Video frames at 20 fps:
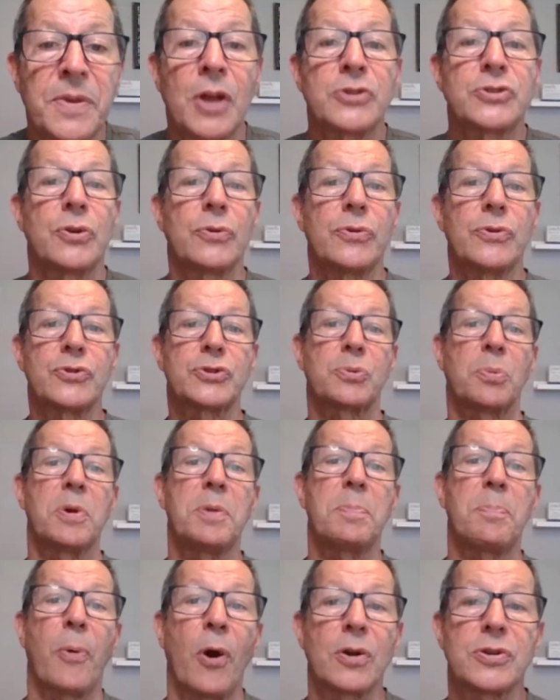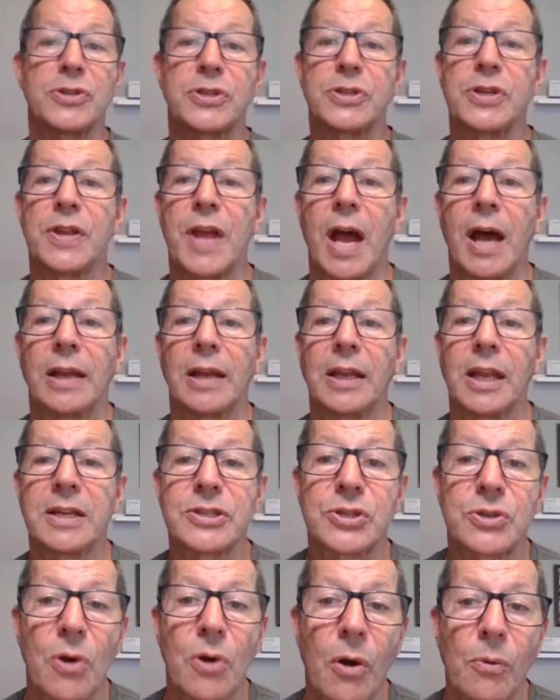So there's three parts to that. Let's
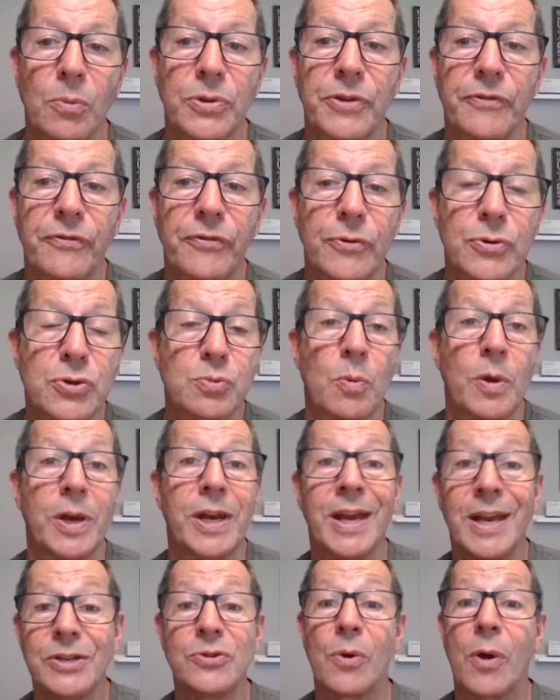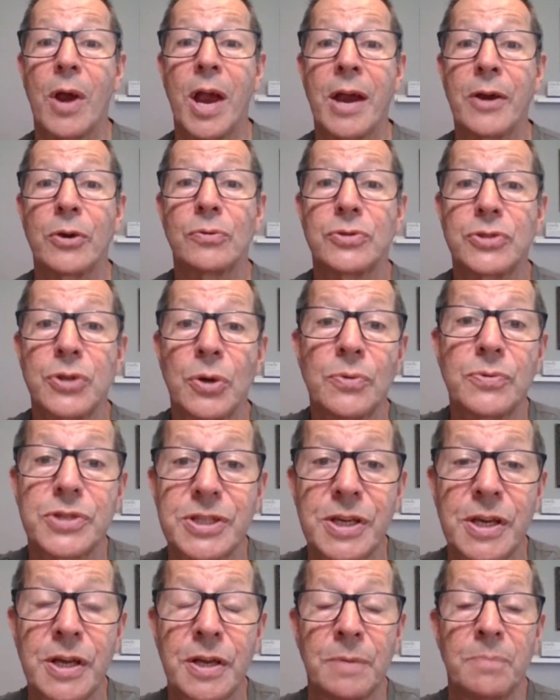start with the first one. In your anger, don't
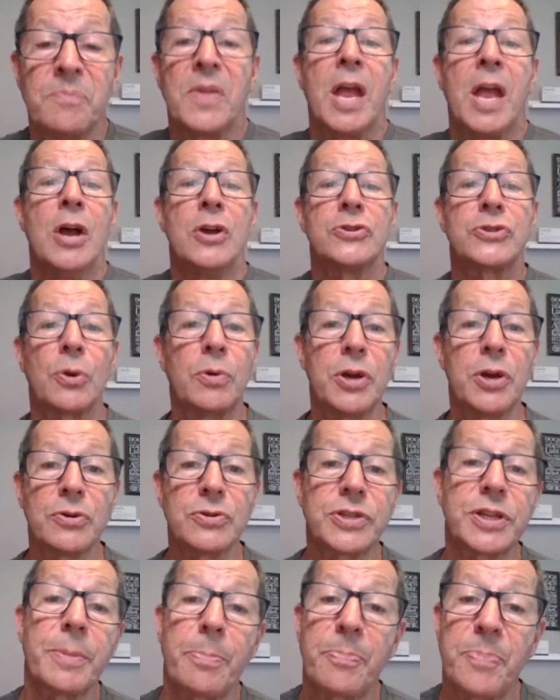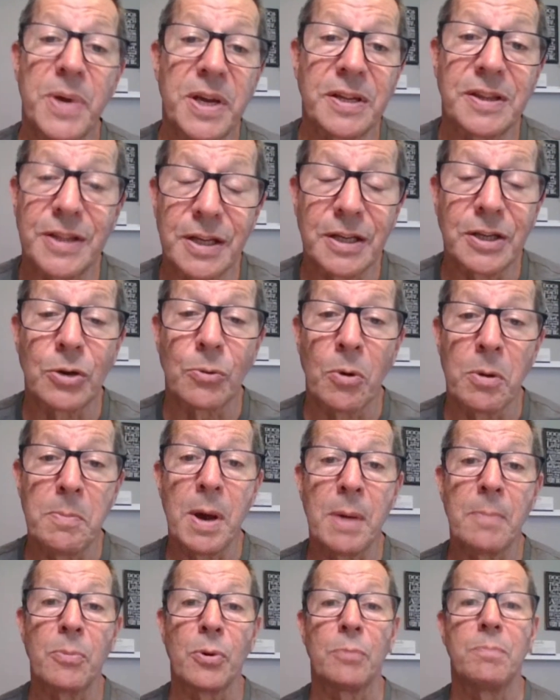sin. So here's the big thing to
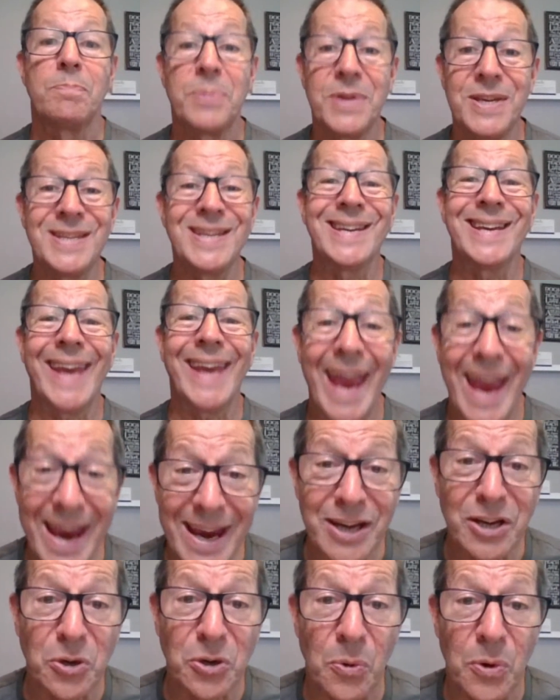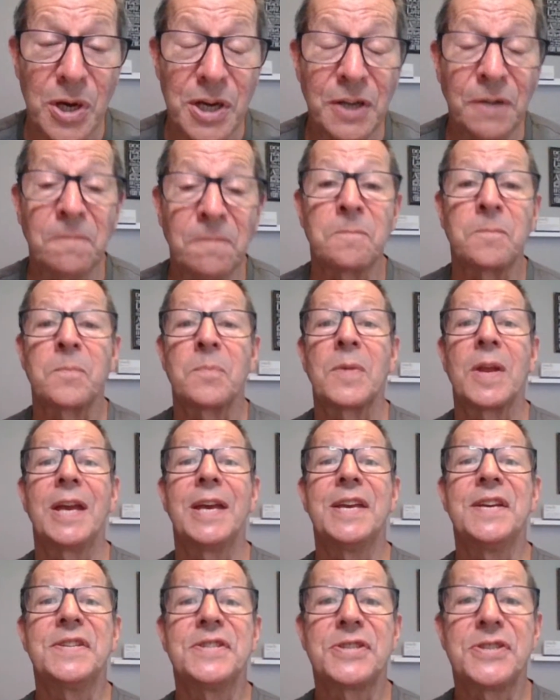remember. Being angry
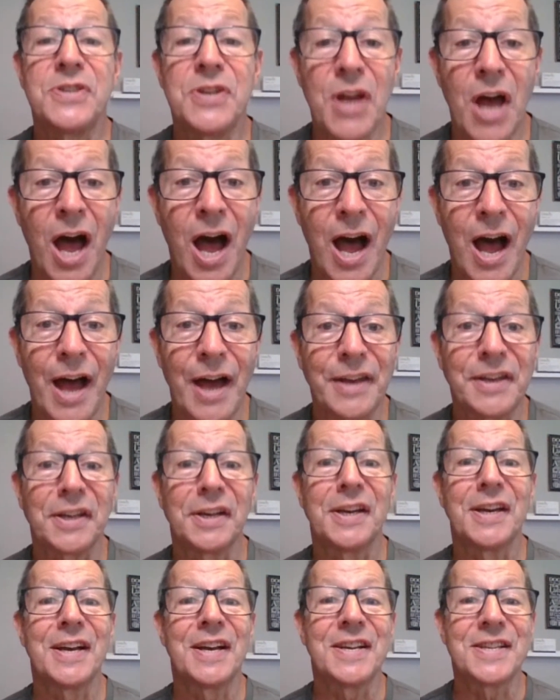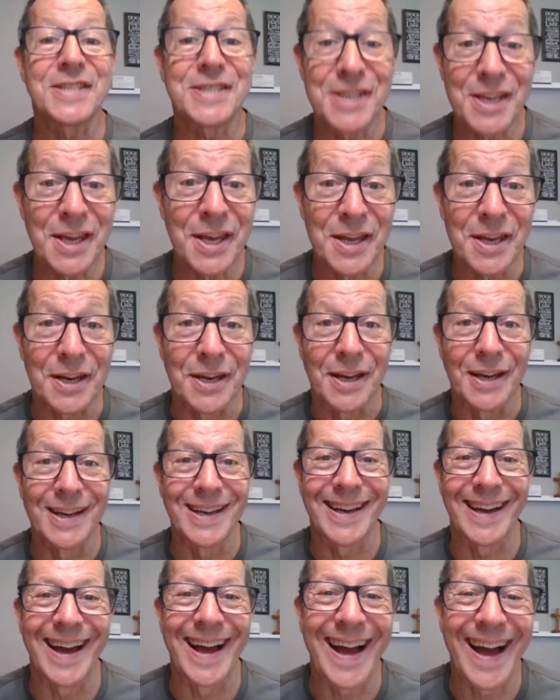is not a sin.
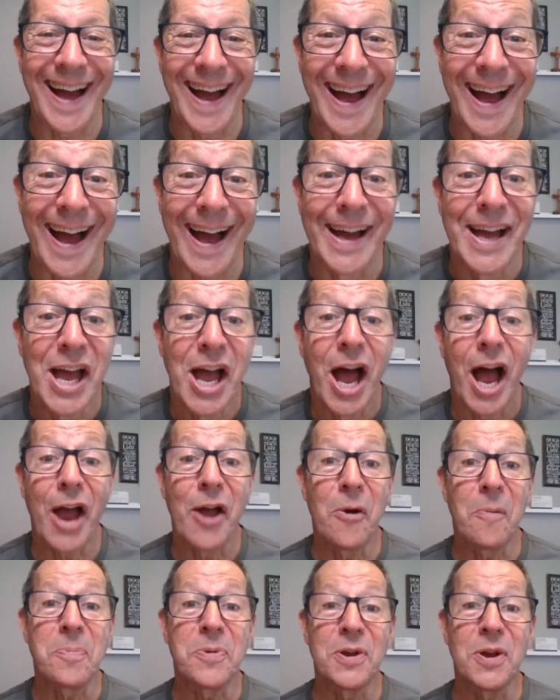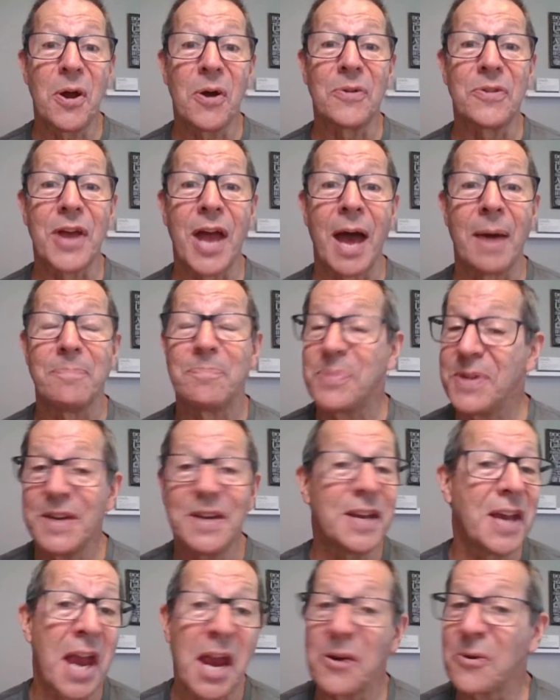I hope you know that.
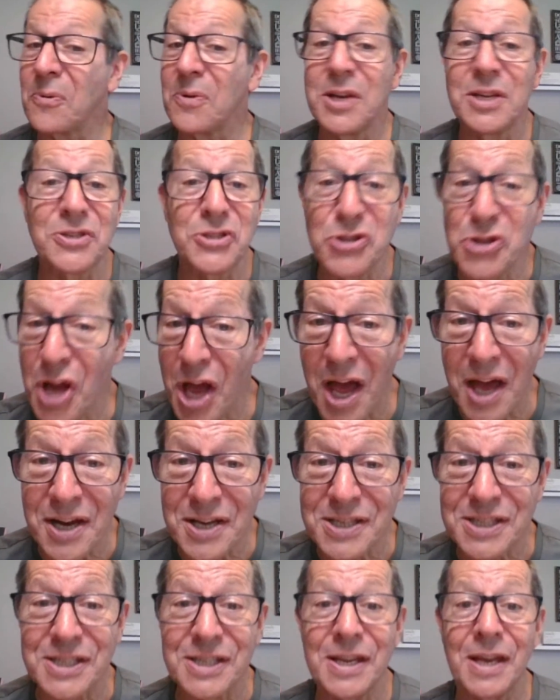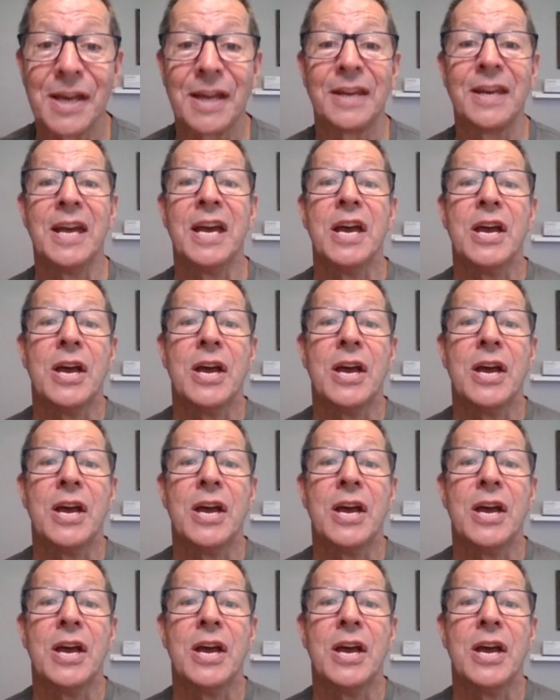Being angry is not a sin.